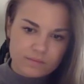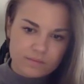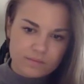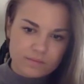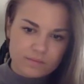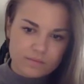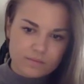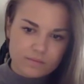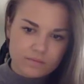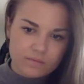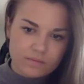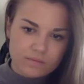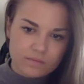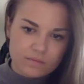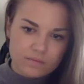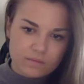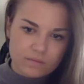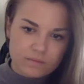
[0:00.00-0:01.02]

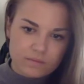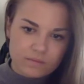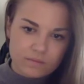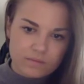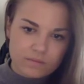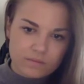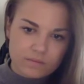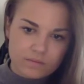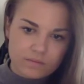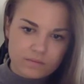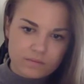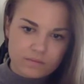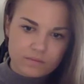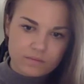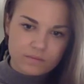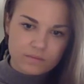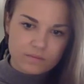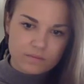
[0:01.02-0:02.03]

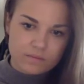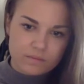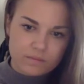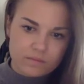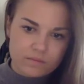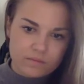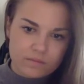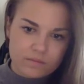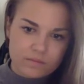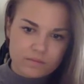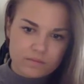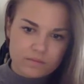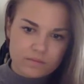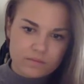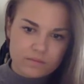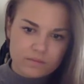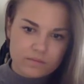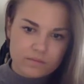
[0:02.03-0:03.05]

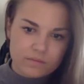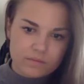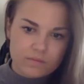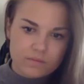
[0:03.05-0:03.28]
No words are spoken by the person on screen.